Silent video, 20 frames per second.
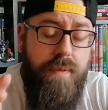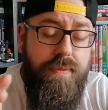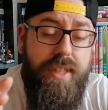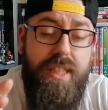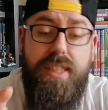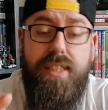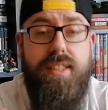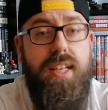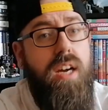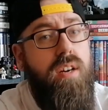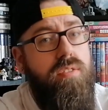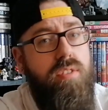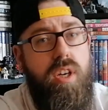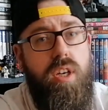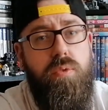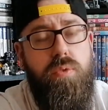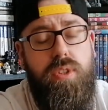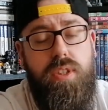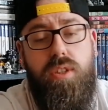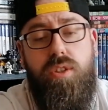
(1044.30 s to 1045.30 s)
The sound
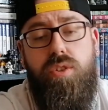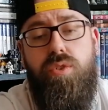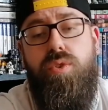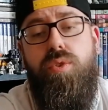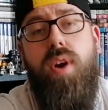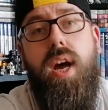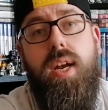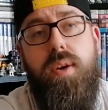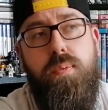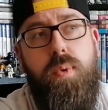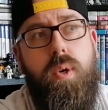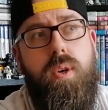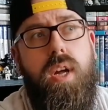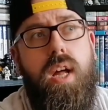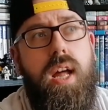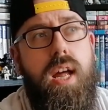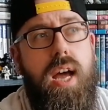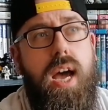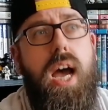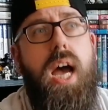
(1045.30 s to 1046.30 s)
on it was incredible.
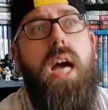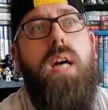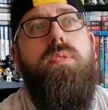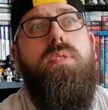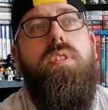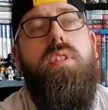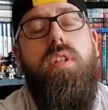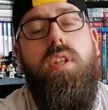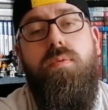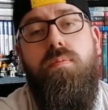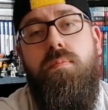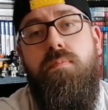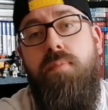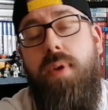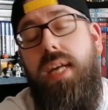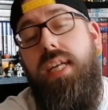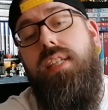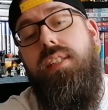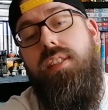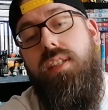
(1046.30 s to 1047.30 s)
Absolutely
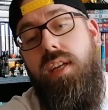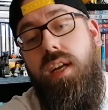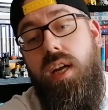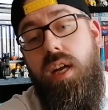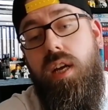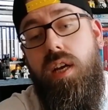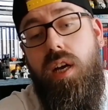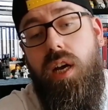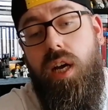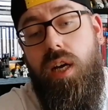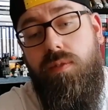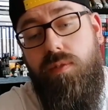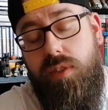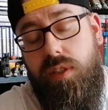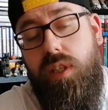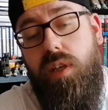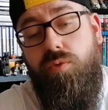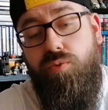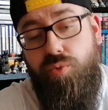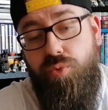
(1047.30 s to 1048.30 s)
amazing. The
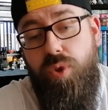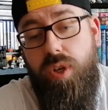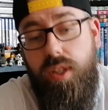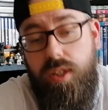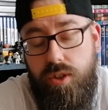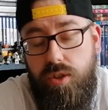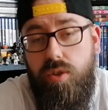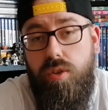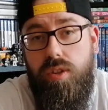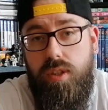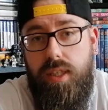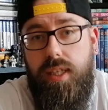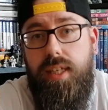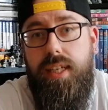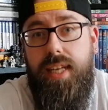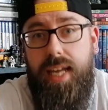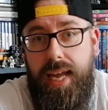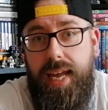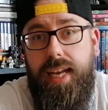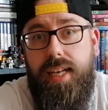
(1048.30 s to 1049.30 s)
sound really sort of
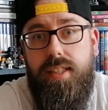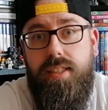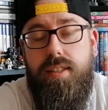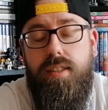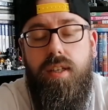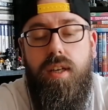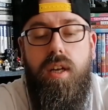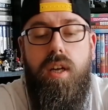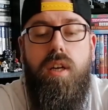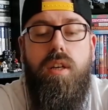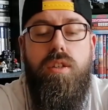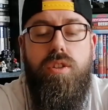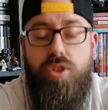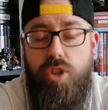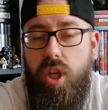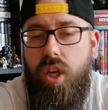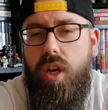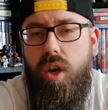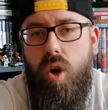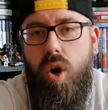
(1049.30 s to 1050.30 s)
kicks.
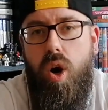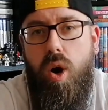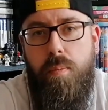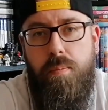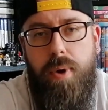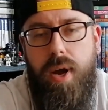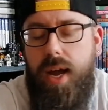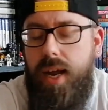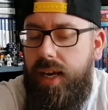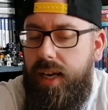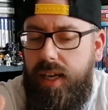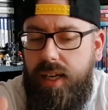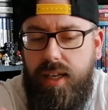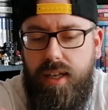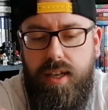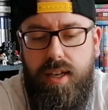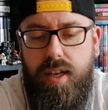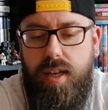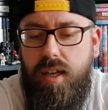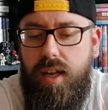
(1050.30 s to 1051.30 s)
Turn it up and
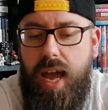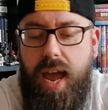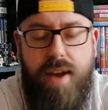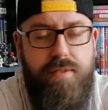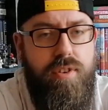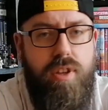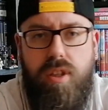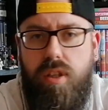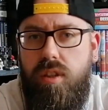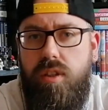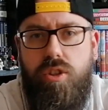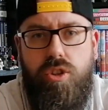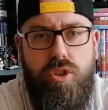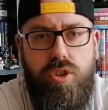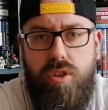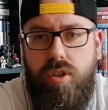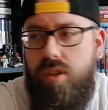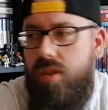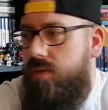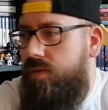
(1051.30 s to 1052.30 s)
everything's
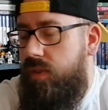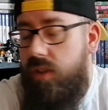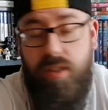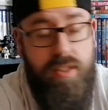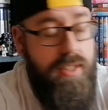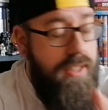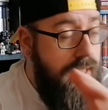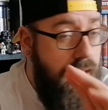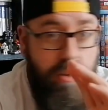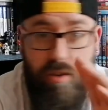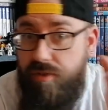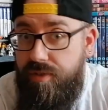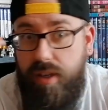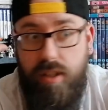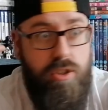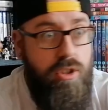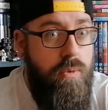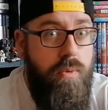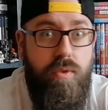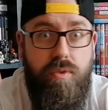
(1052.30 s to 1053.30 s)
just, the sound
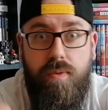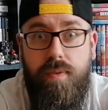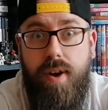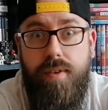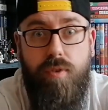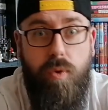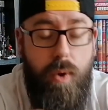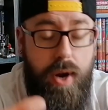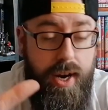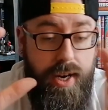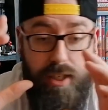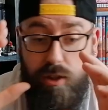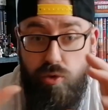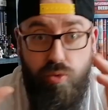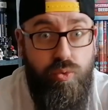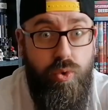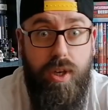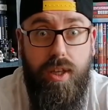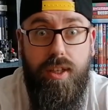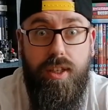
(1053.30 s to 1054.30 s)
effects are coming from everywhere and it's
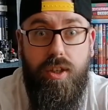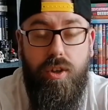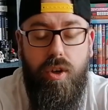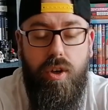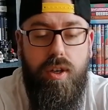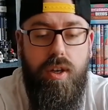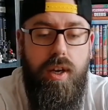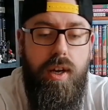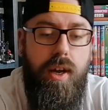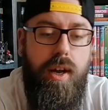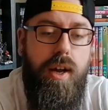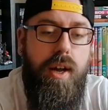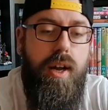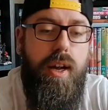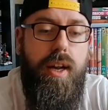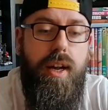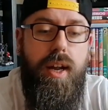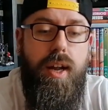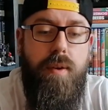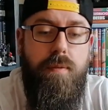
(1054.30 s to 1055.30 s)
really good.
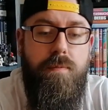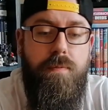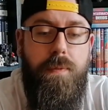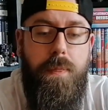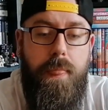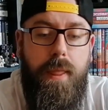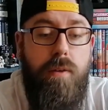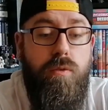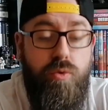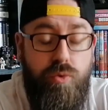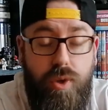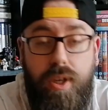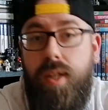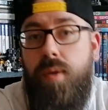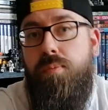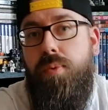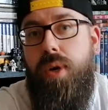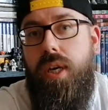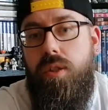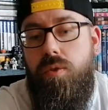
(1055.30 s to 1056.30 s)
I was
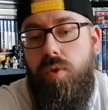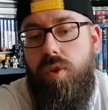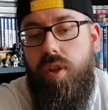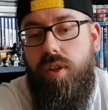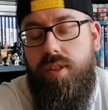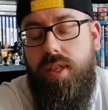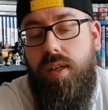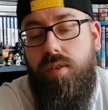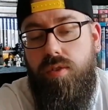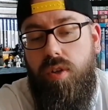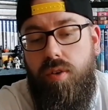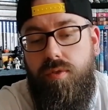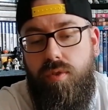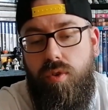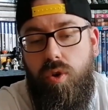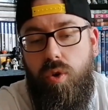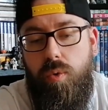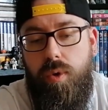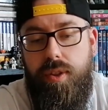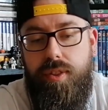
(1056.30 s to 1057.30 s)
really impressed with the sound
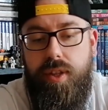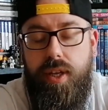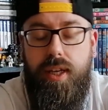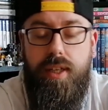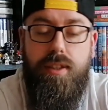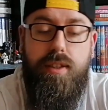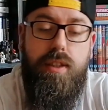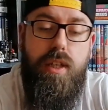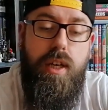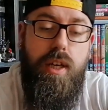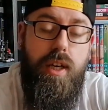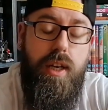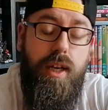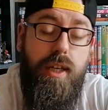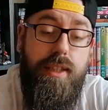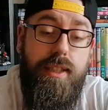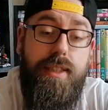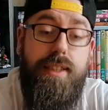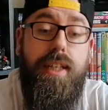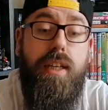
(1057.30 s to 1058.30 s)
overall with this.
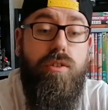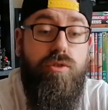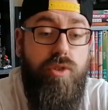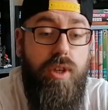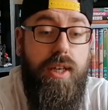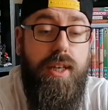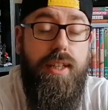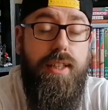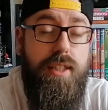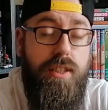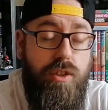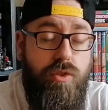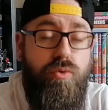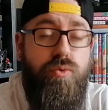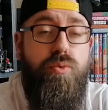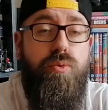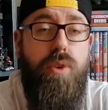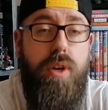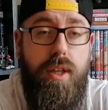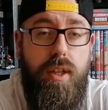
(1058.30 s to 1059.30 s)
And the soundtrack in this
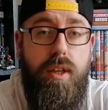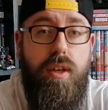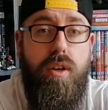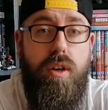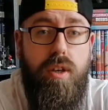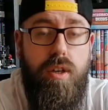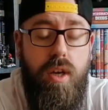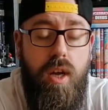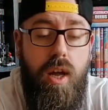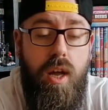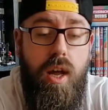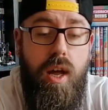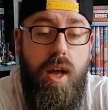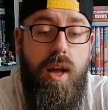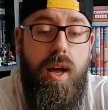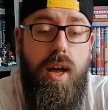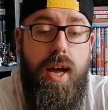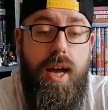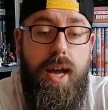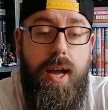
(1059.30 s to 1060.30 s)
is really good.
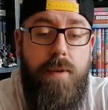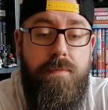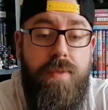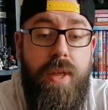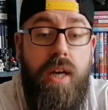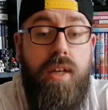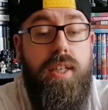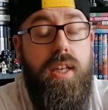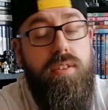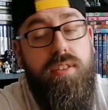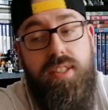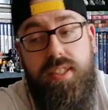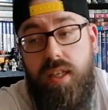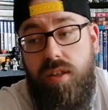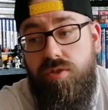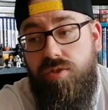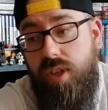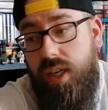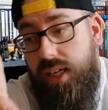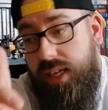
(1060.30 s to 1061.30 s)
Now the
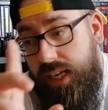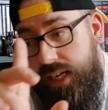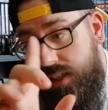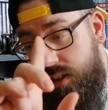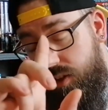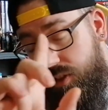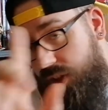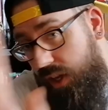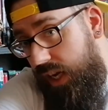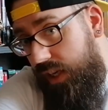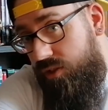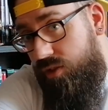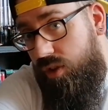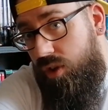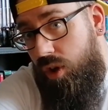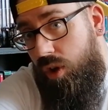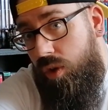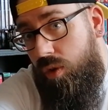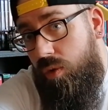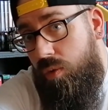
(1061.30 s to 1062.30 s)
soundtrack in the
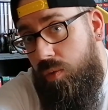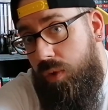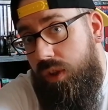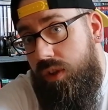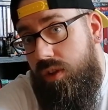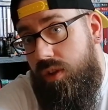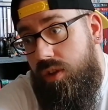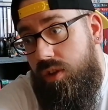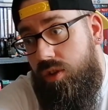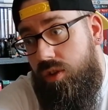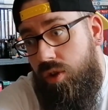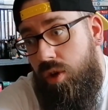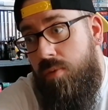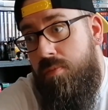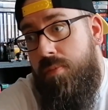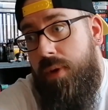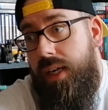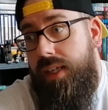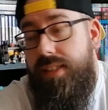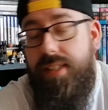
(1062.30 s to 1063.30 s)
theatrical was
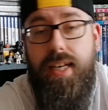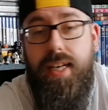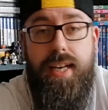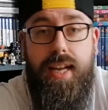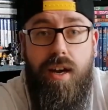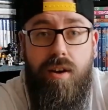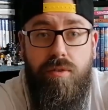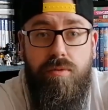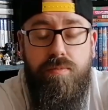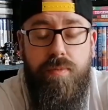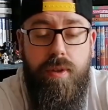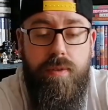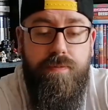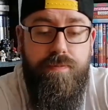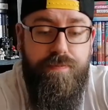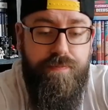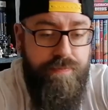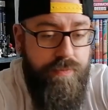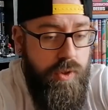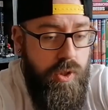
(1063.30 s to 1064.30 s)
done by Danny Elfman,
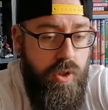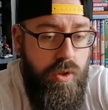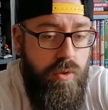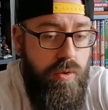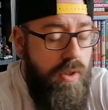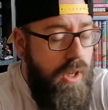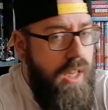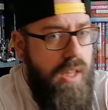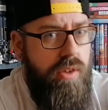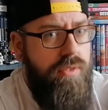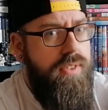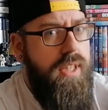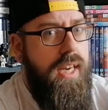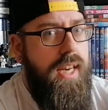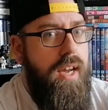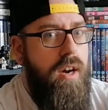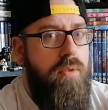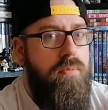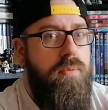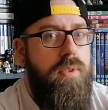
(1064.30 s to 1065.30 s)
who, I love
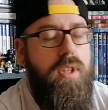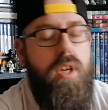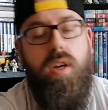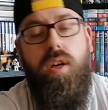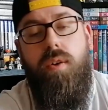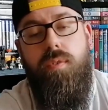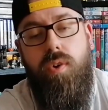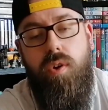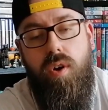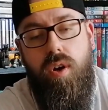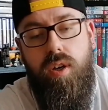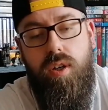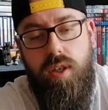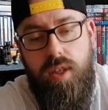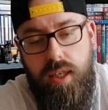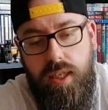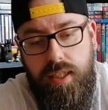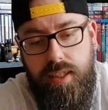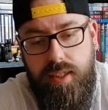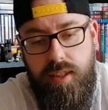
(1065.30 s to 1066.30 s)
Danny Elfman, don't get me wrong.
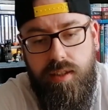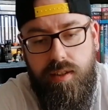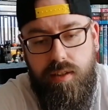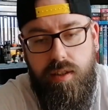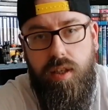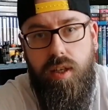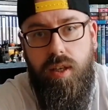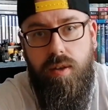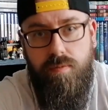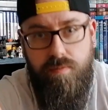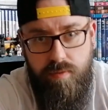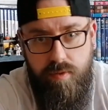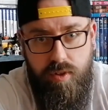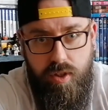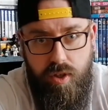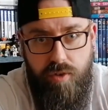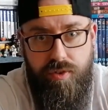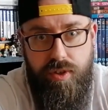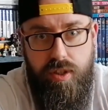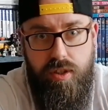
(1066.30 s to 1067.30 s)
He did the
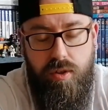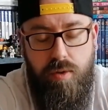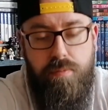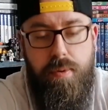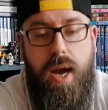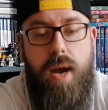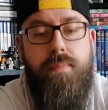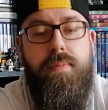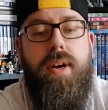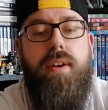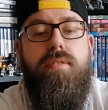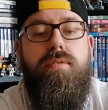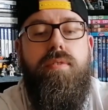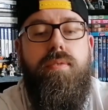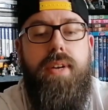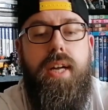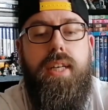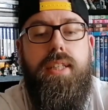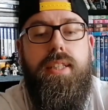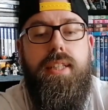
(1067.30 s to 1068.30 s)
original Batman
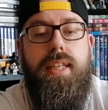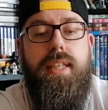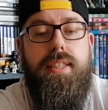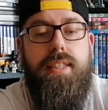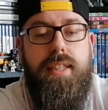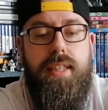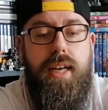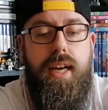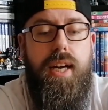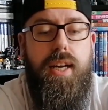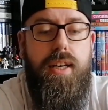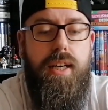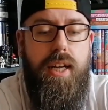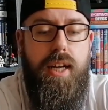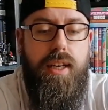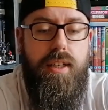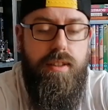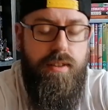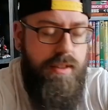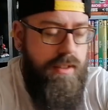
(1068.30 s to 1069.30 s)
from 1989
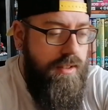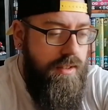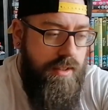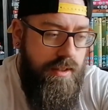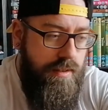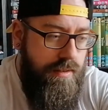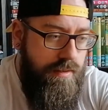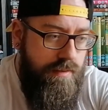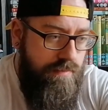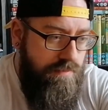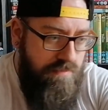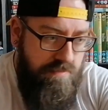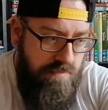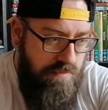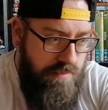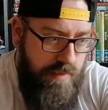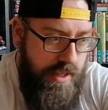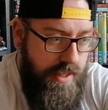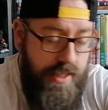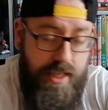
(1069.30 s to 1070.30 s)
and
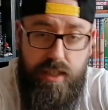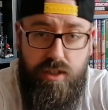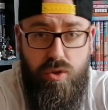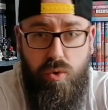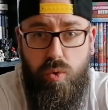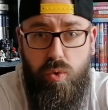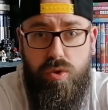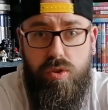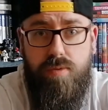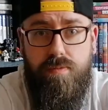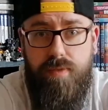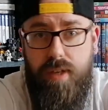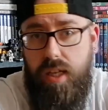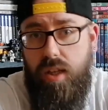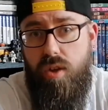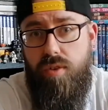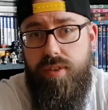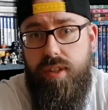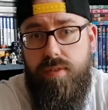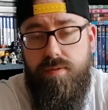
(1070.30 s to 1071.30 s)
that's awesome. I
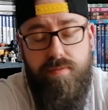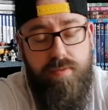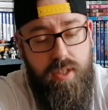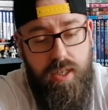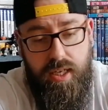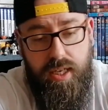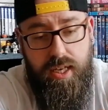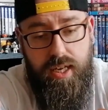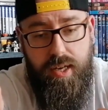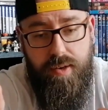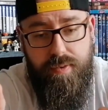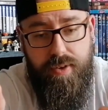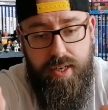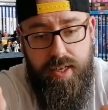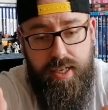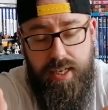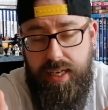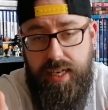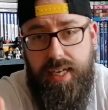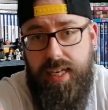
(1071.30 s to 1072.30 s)
love it.
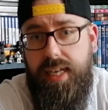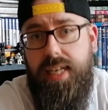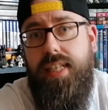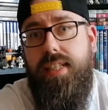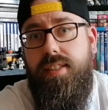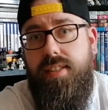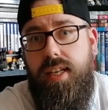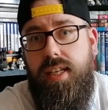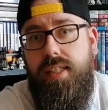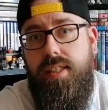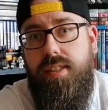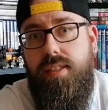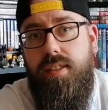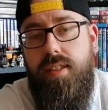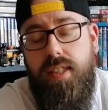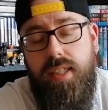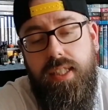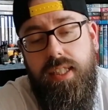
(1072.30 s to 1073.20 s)
And he is ace.